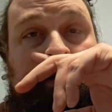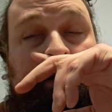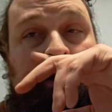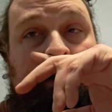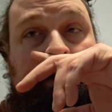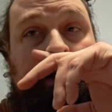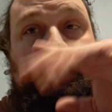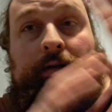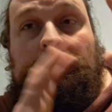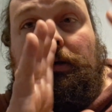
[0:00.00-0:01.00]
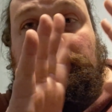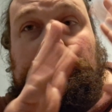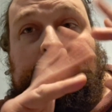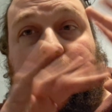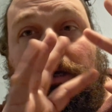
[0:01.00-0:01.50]
And you can
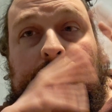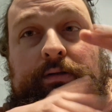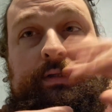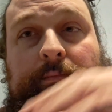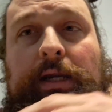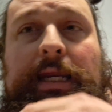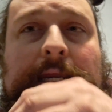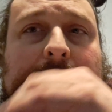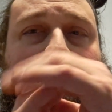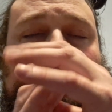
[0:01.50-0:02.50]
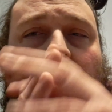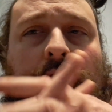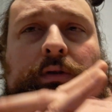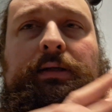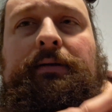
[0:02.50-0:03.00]
see I'm not using my hands to
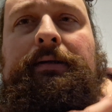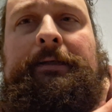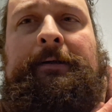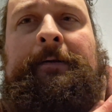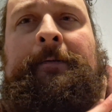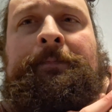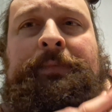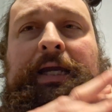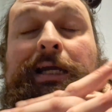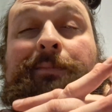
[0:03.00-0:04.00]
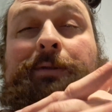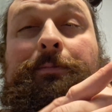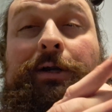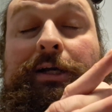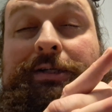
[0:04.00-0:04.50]
hold it. I upped the
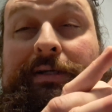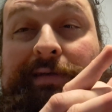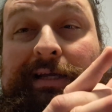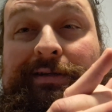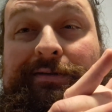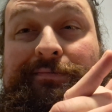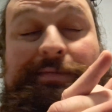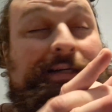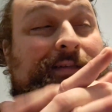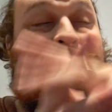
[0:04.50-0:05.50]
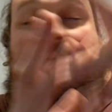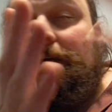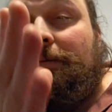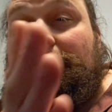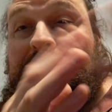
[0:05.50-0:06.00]
production value because I'm
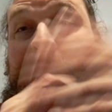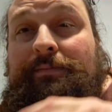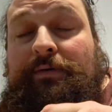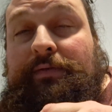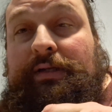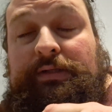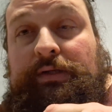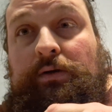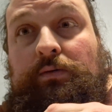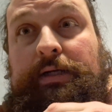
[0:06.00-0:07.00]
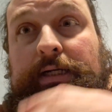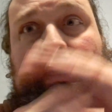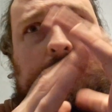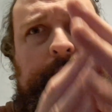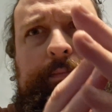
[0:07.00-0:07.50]
talking about great movies. So we need
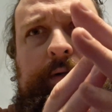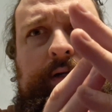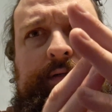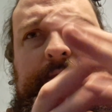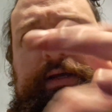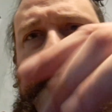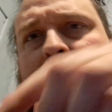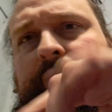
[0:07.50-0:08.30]
to up the production value.